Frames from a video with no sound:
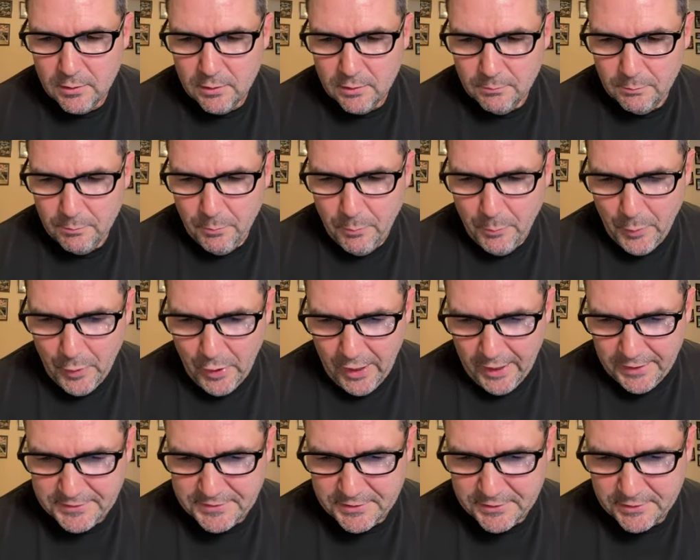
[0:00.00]

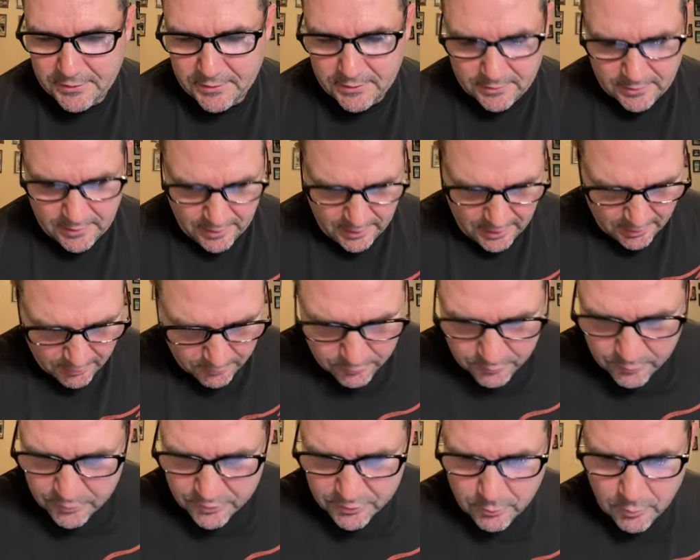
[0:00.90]
But,
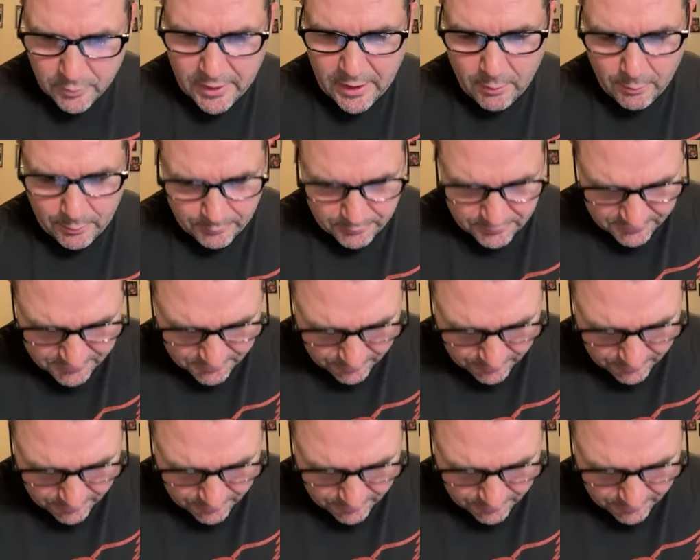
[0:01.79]
so yeah, we were just